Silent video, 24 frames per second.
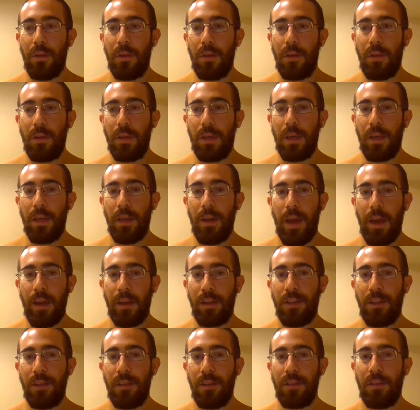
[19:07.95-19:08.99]
the
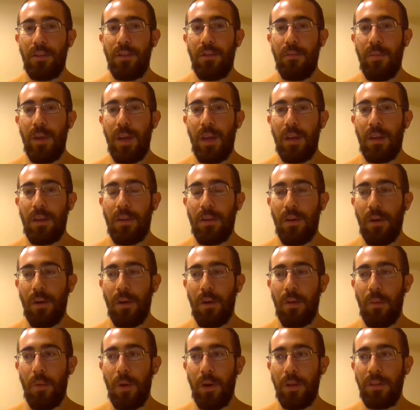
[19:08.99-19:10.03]
connections you make are
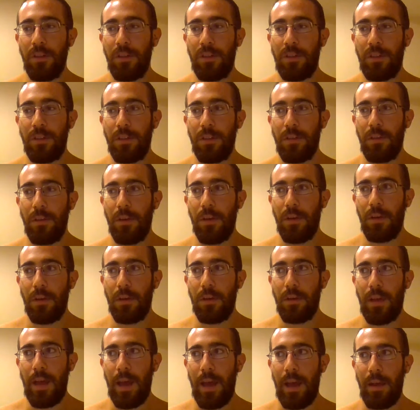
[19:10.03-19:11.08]
ones
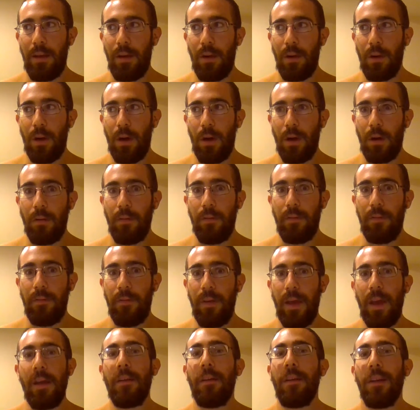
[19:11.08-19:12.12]
that are
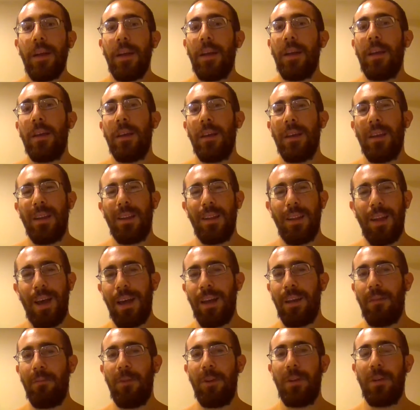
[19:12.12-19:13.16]
very in
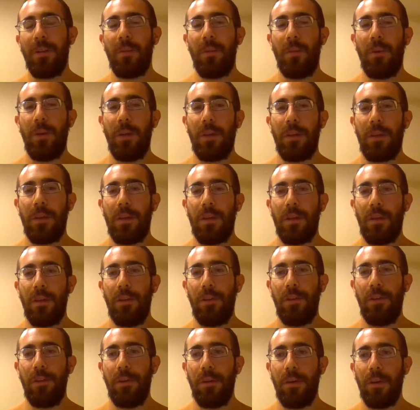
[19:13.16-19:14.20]
alignment with
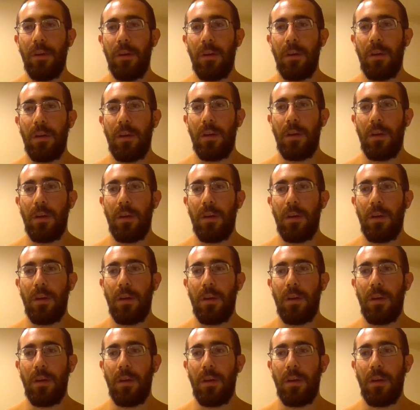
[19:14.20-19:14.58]
your